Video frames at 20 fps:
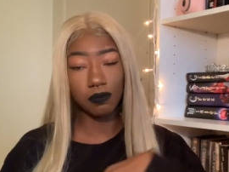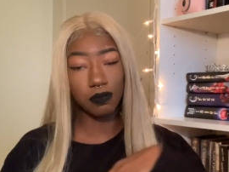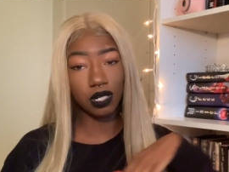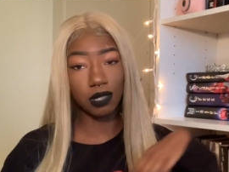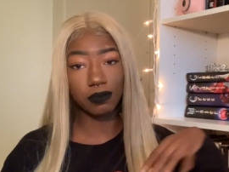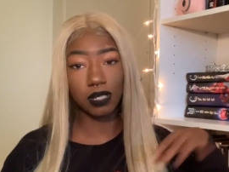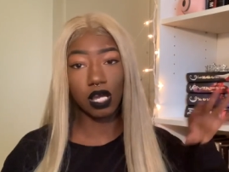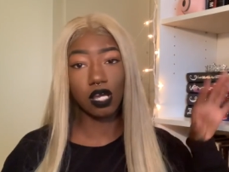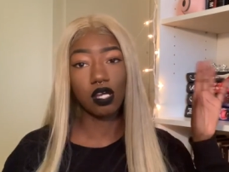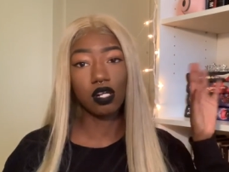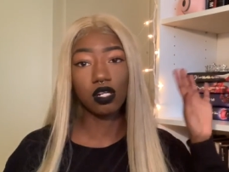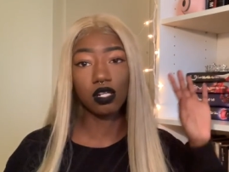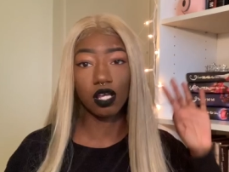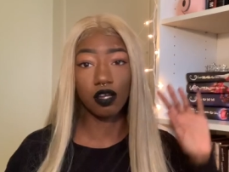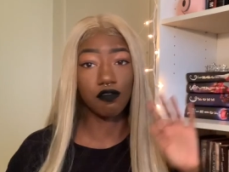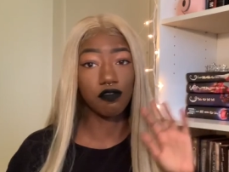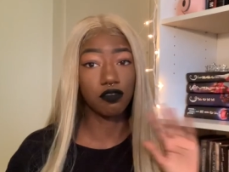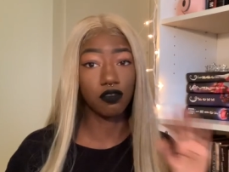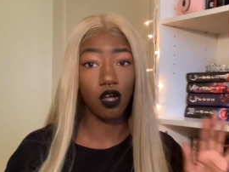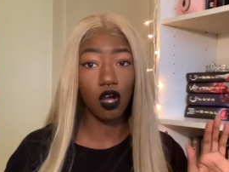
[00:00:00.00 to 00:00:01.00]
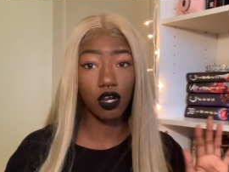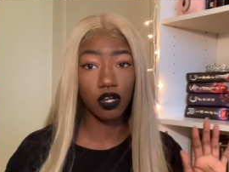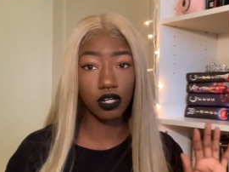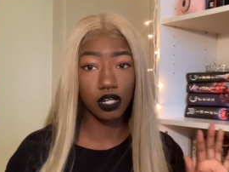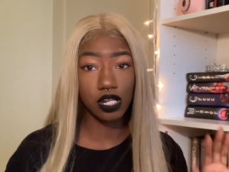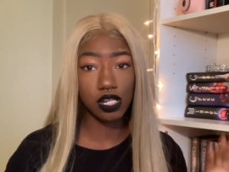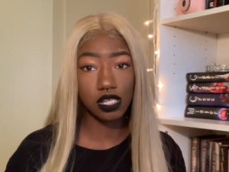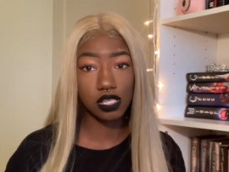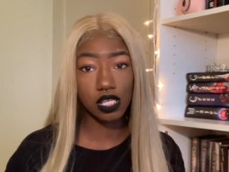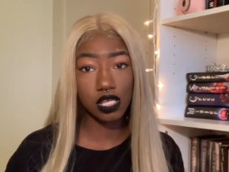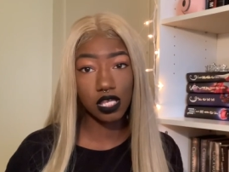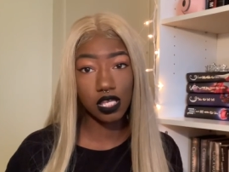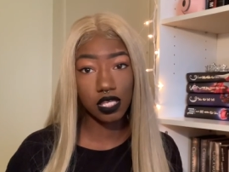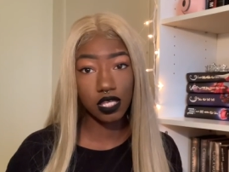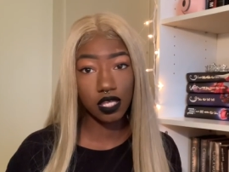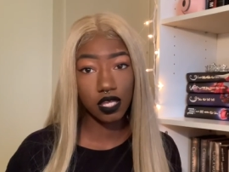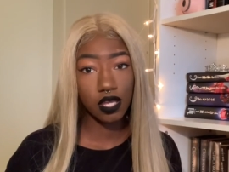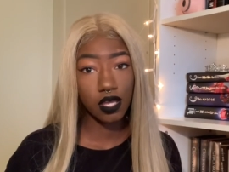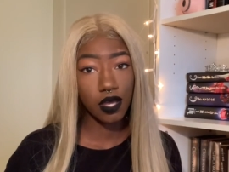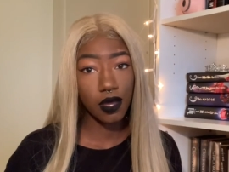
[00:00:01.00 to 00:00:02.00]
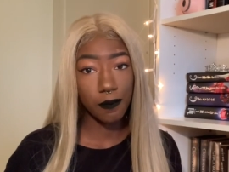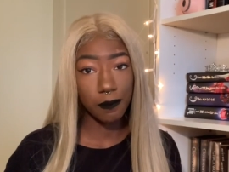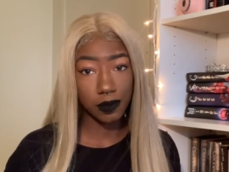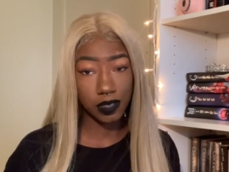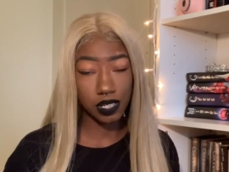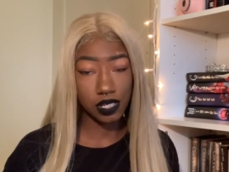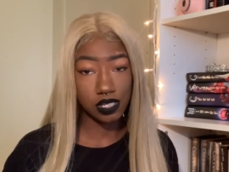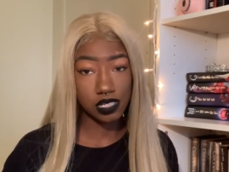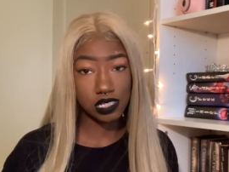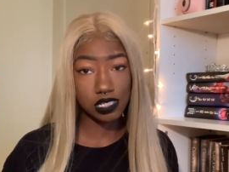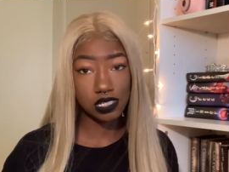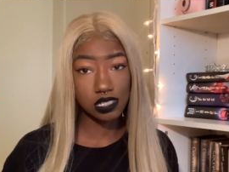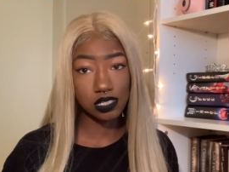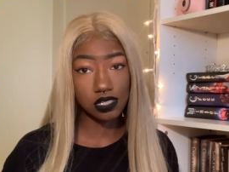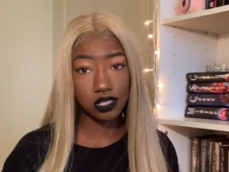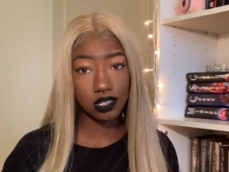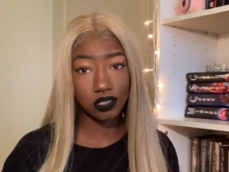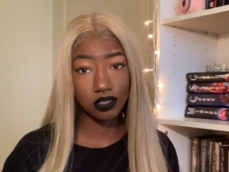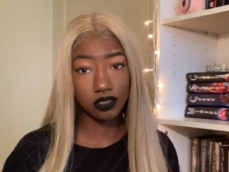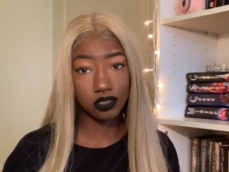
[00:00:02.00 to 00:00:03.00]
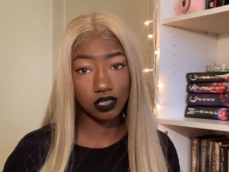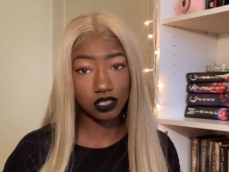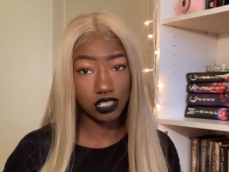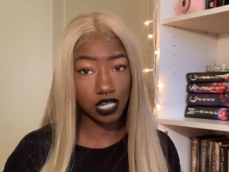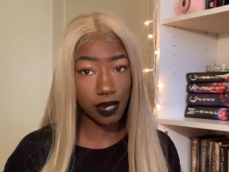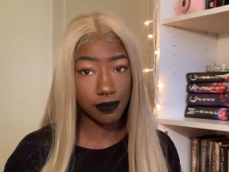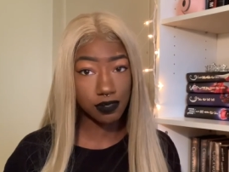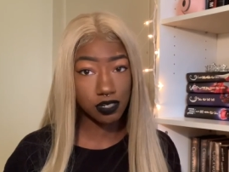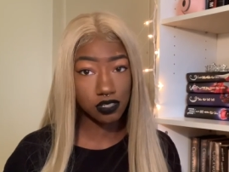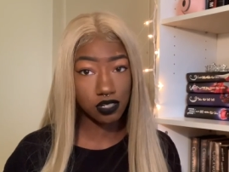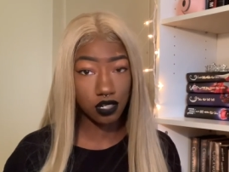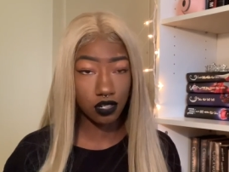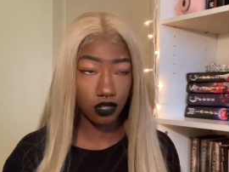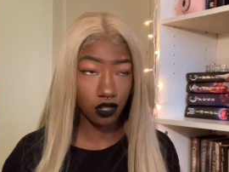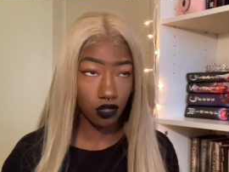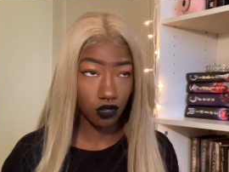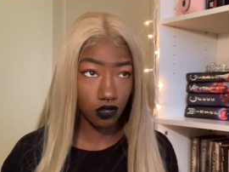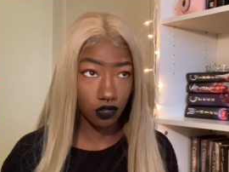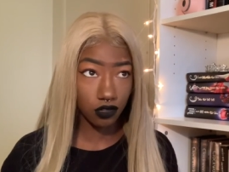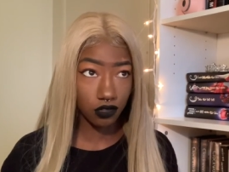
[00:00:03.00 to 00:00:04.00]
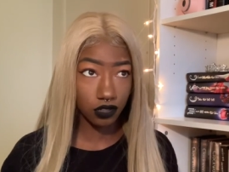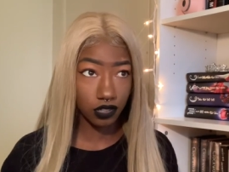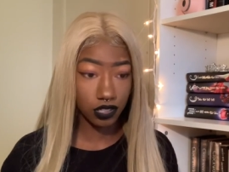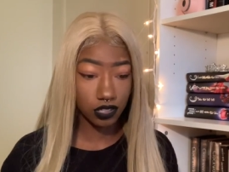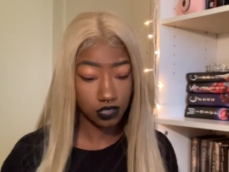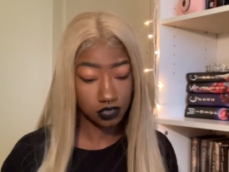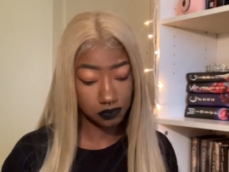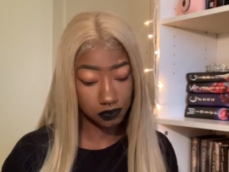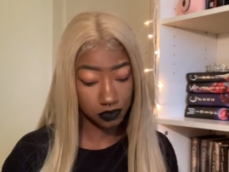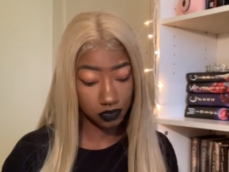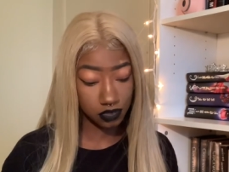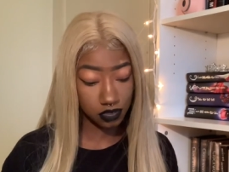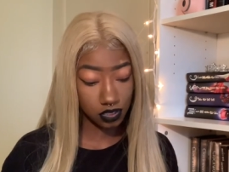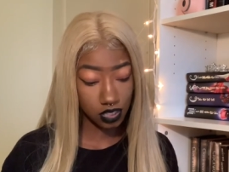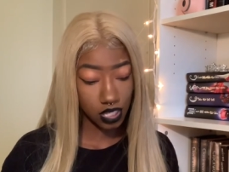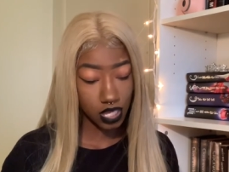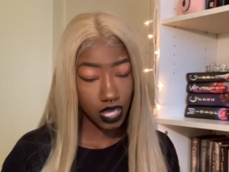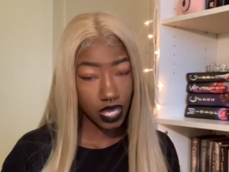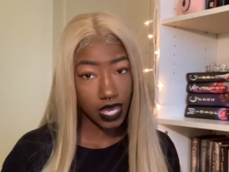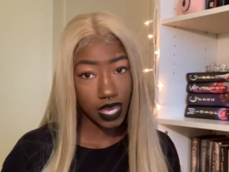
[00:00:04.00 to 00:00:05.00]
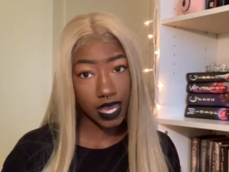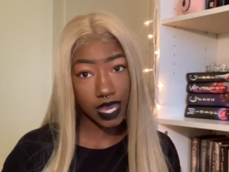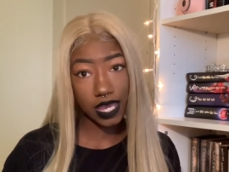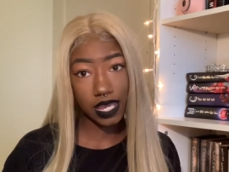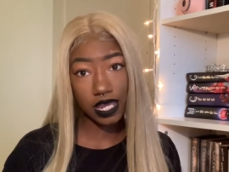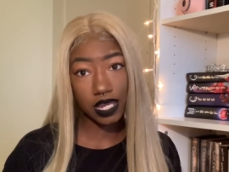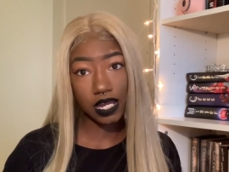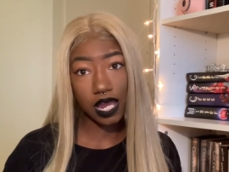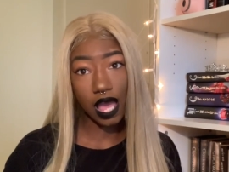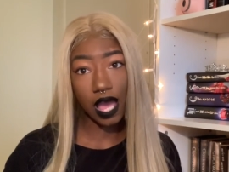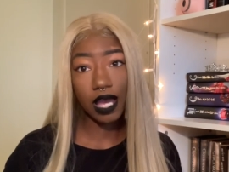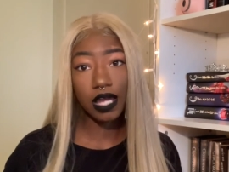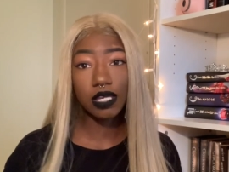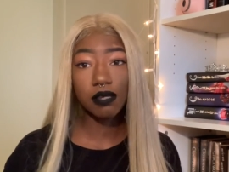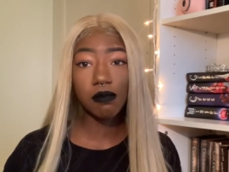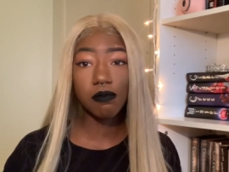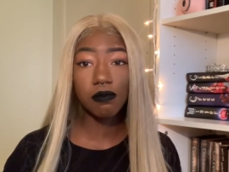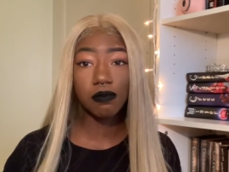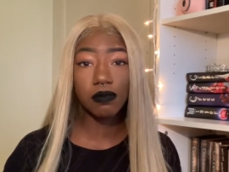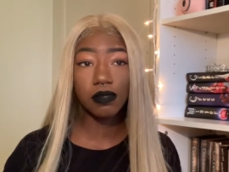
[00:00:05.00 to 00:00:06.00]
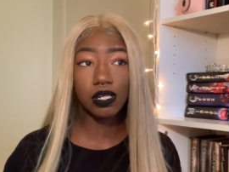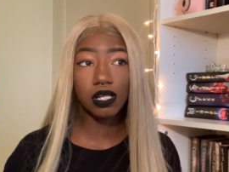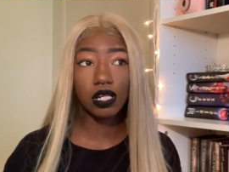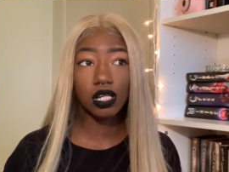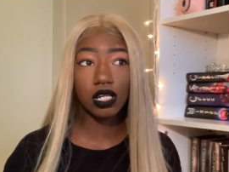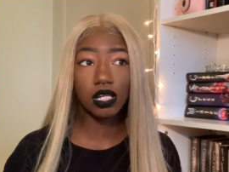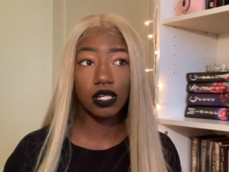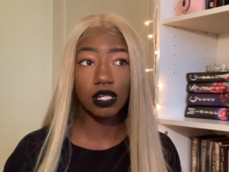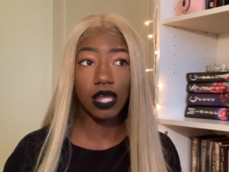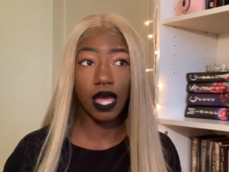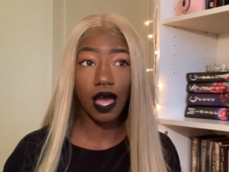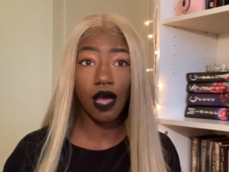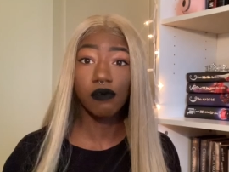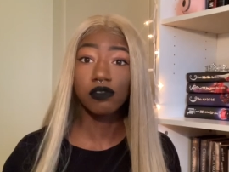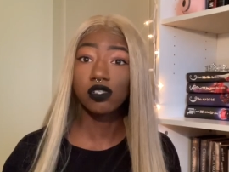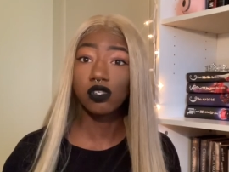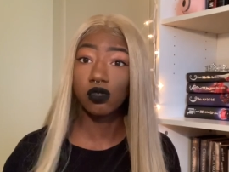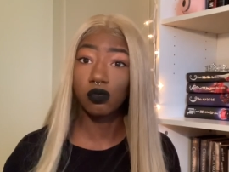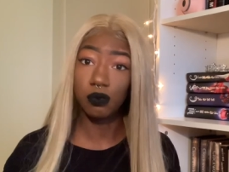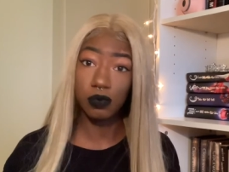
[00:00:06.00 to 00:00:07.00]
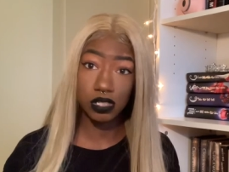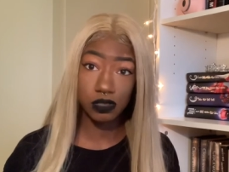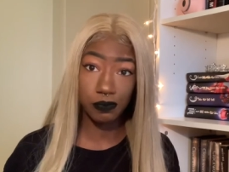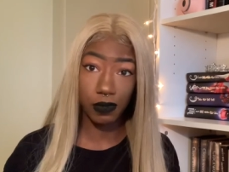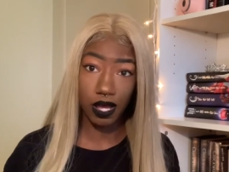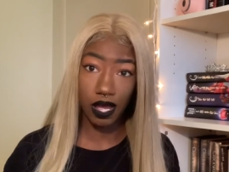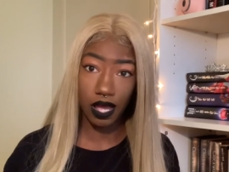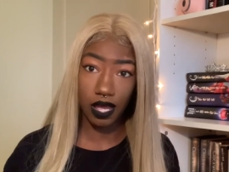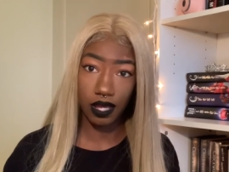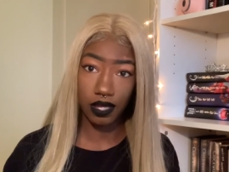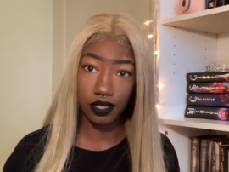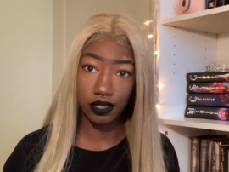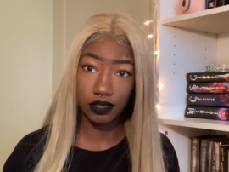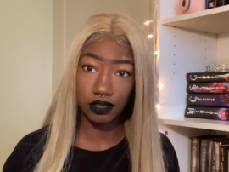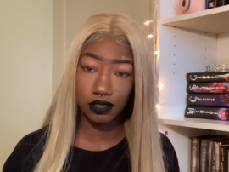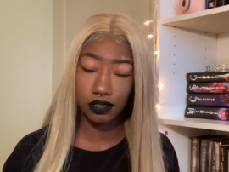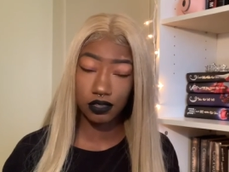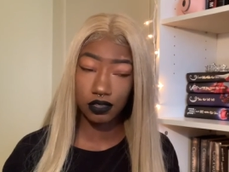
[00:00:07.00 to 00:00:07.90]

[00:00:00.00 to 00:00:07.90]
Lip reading: But I'm not gonna like vlog or anything because the chapters are long in this book, and I am now 2 weeks behind.